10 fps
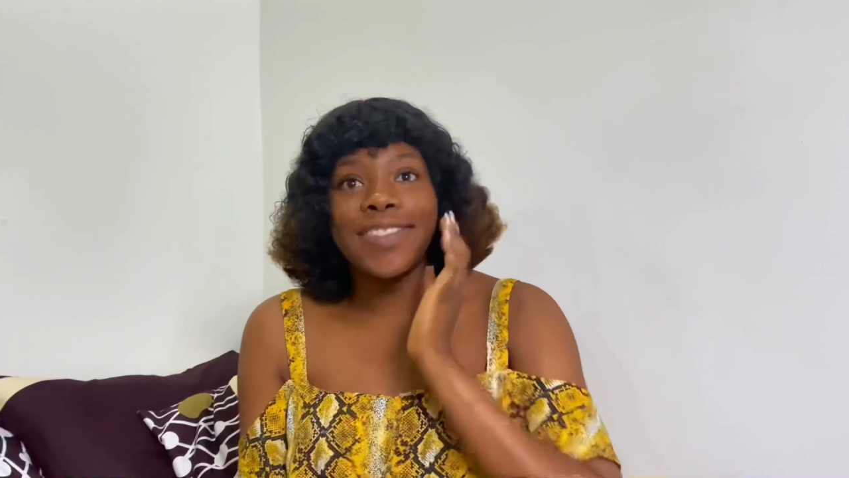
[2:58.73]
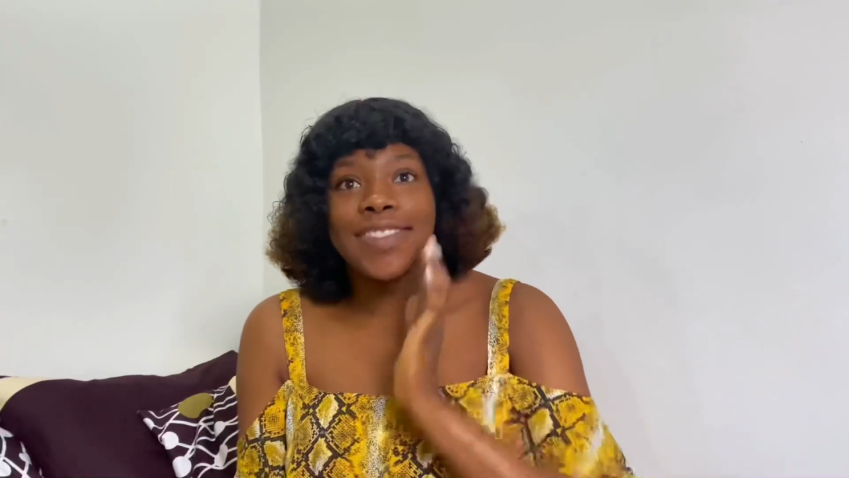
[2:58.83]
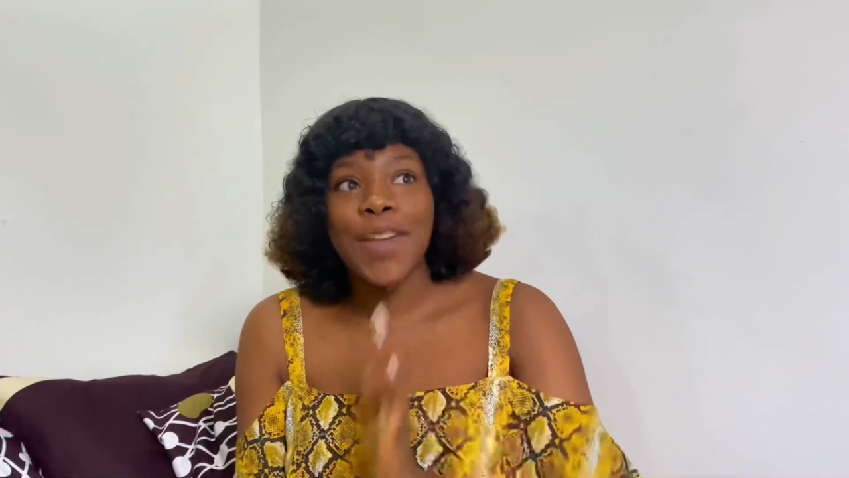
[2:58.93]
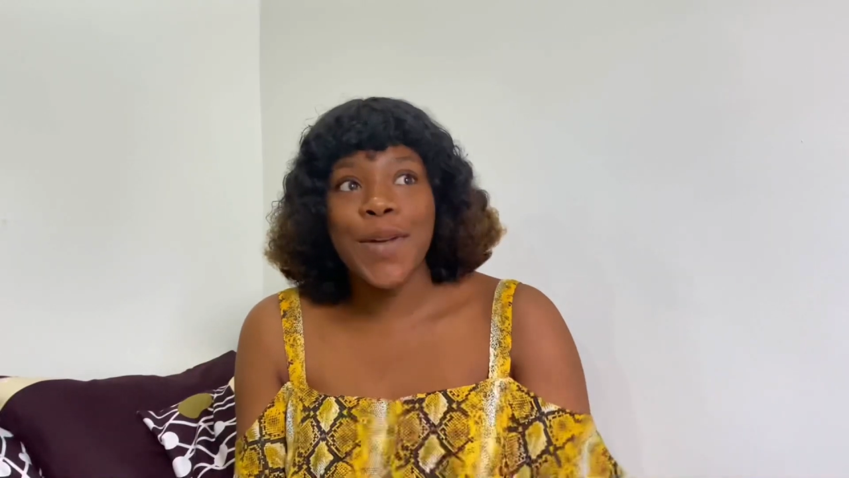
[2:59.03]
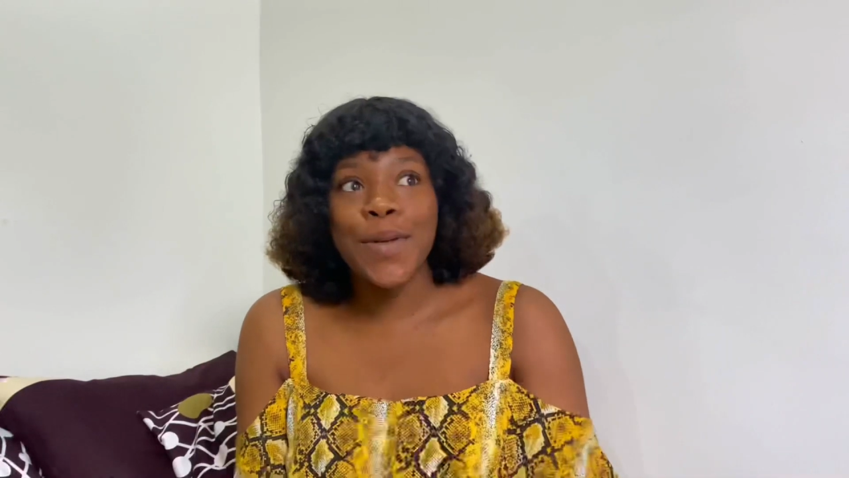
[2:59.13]

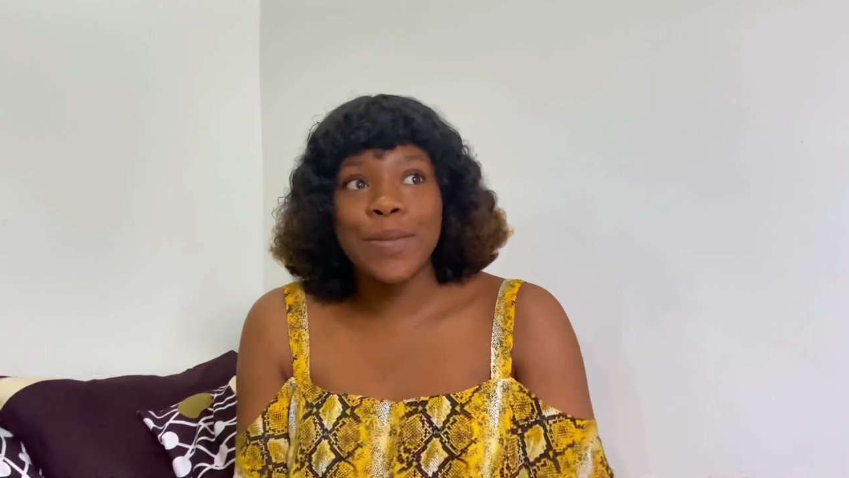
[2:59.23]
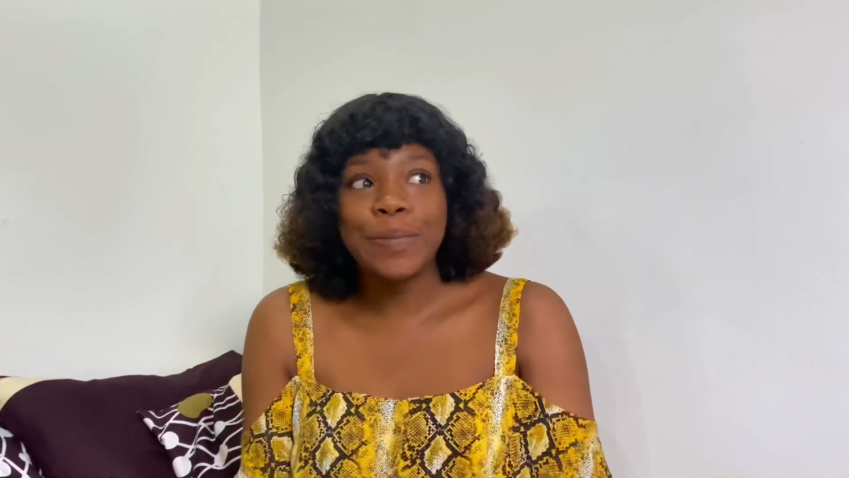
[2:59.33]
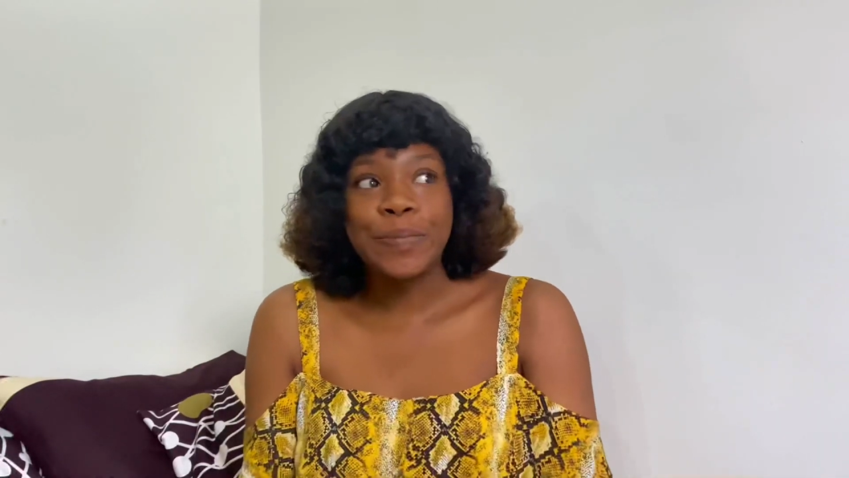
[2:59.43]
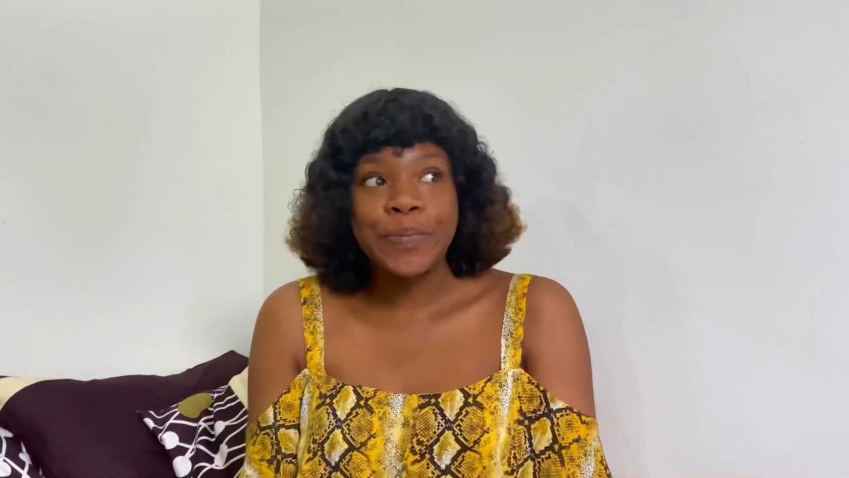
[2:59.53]
So